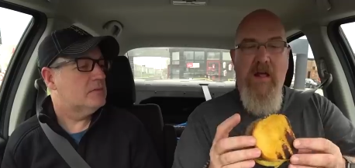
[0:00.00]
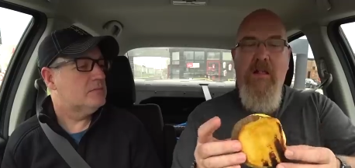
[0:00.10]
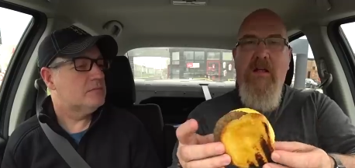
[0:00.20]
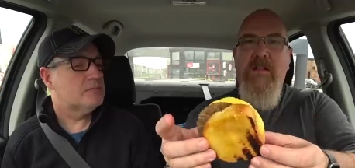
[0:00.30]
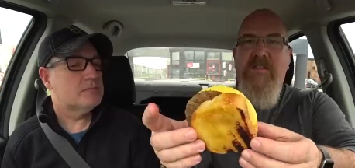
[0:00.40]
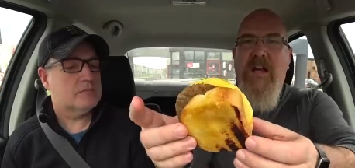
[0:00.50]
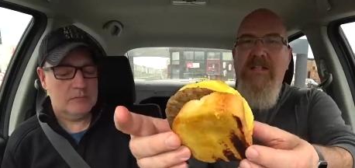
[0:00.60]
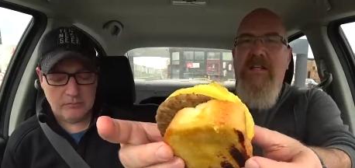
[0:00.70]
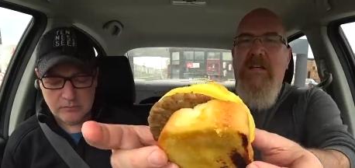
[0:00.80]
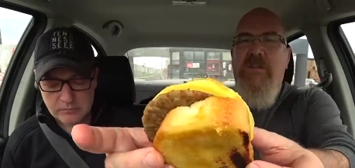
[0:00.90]
Speaker 1: Look at the
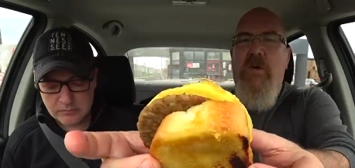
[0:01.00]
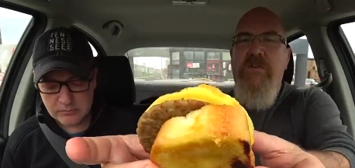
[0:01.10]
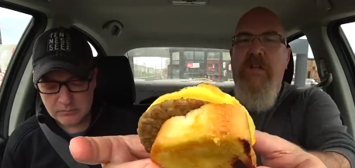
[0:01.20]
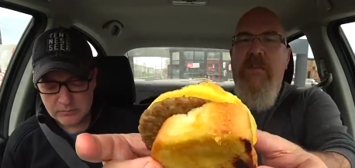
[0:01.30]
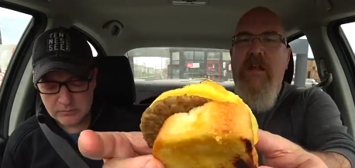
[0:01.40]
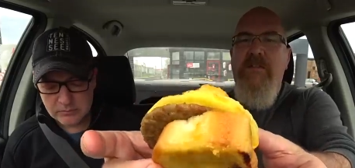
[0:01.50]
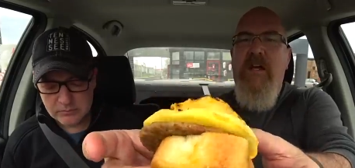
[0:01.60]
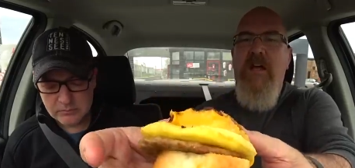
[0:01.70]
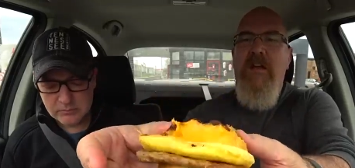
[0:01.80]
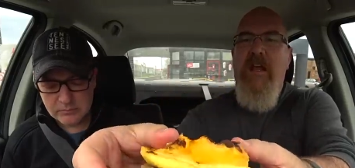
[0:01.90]
size of that toast on that
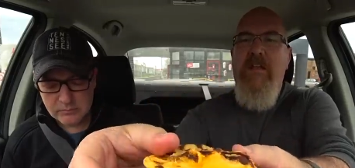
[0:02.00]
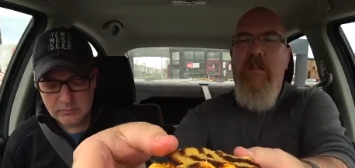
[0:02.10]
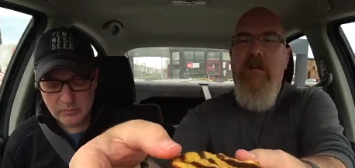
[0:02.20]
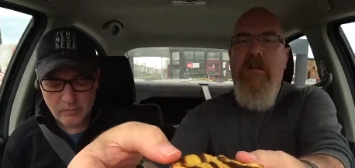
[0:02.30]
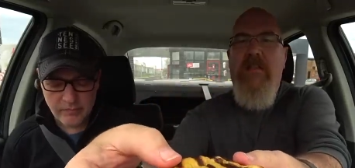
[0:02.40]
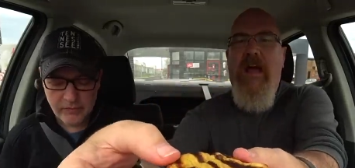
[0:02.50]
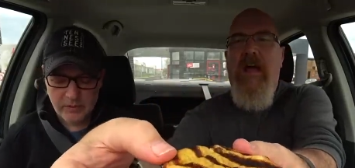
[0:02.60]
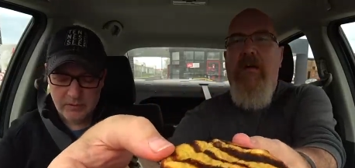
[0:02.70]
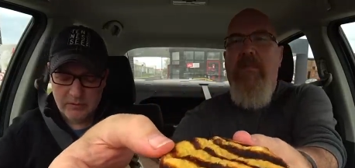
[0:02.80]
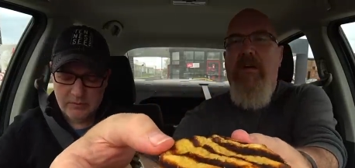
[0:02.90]
side, and then look at
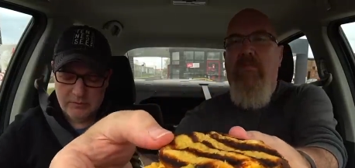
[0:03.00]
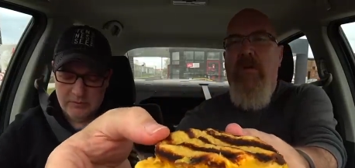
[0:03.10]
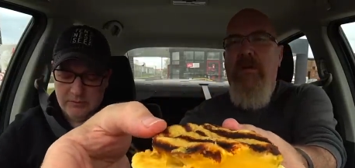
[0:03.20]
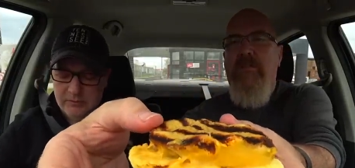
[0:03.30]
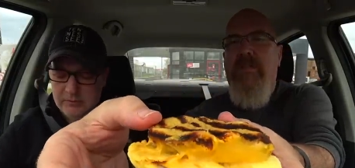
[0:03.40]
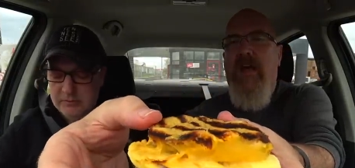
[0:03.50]
that. I'm like, what is